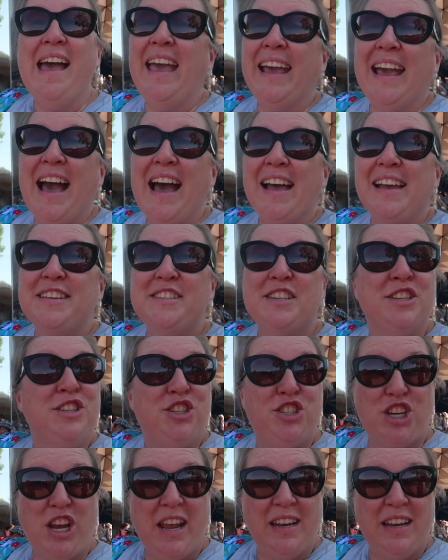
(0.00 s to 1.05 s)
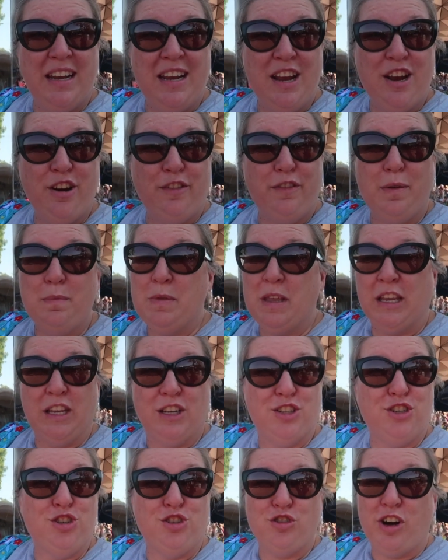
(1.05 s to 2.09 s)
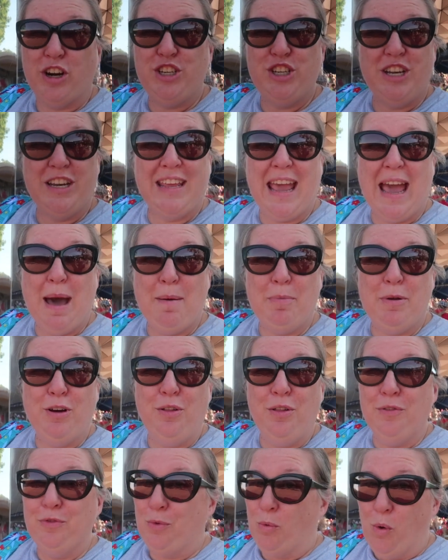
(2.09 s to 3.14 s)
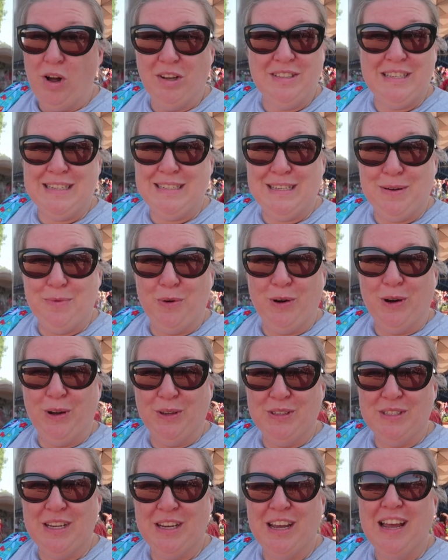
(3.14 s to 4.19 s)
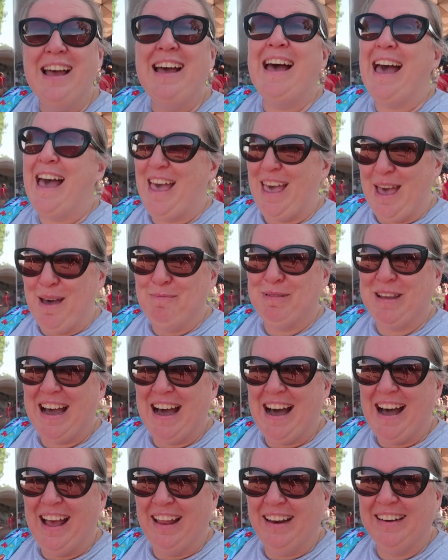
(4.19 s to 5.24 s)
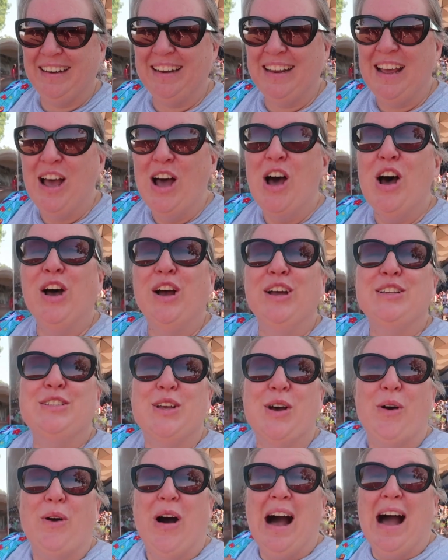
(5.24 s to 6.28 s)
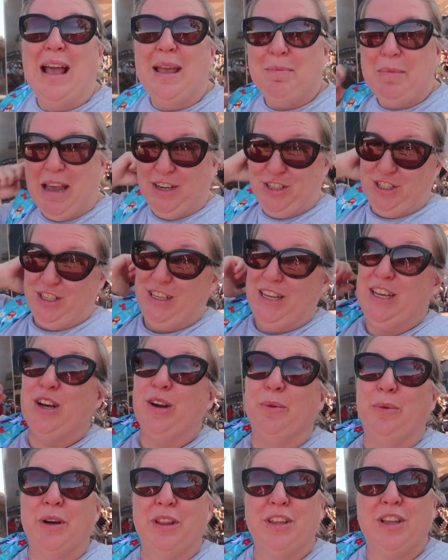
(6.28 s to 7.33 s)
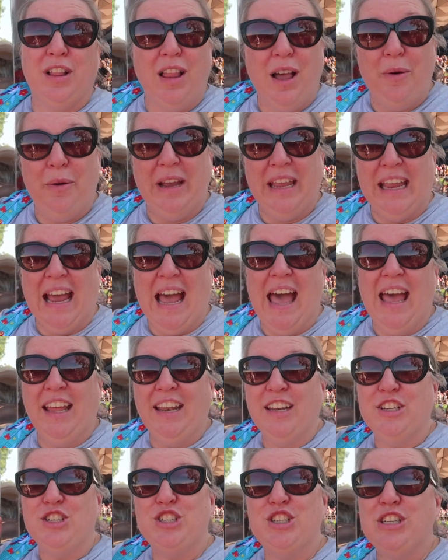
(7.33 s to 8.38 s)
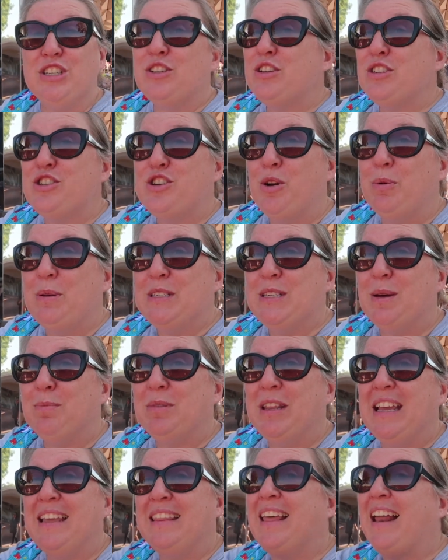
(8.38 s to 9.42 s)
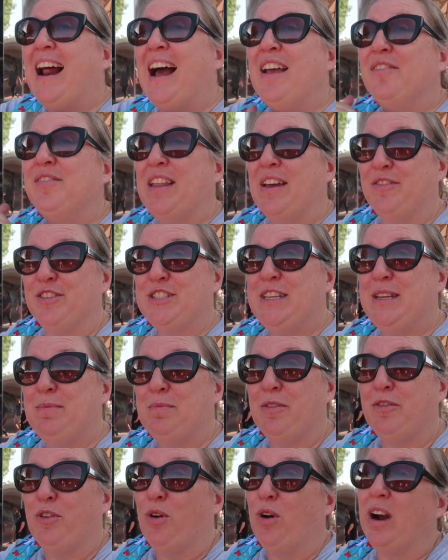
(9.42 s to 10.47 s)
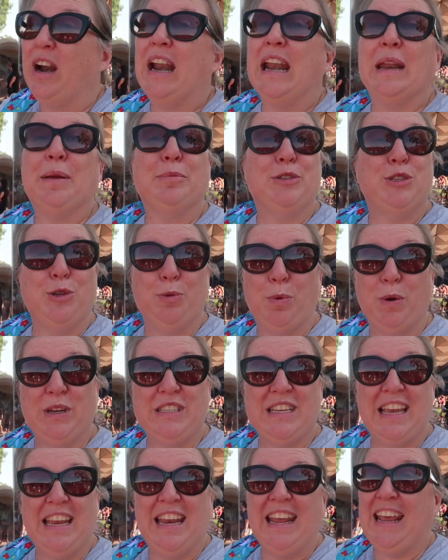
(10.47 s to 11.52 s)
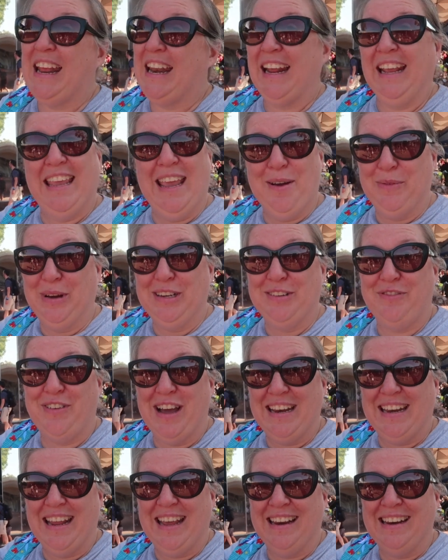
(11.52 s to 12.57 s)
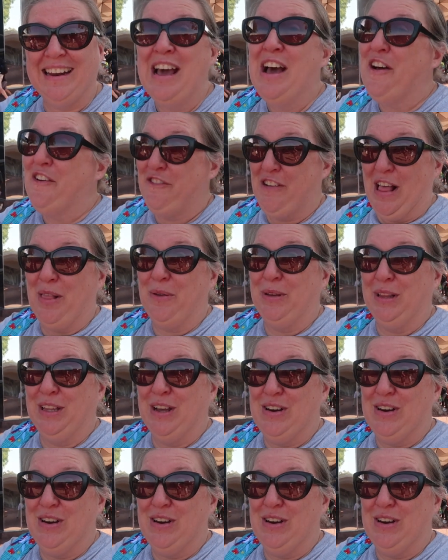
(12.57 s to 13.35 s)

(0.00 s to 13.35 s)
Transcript: Hey guys, Jen here from the construction capital of Walt Disney World, Epcot. So I'm actually here with Chloe and she's going to show me something that I've never seen before and I'm super excited and I can't wait to find it. Follow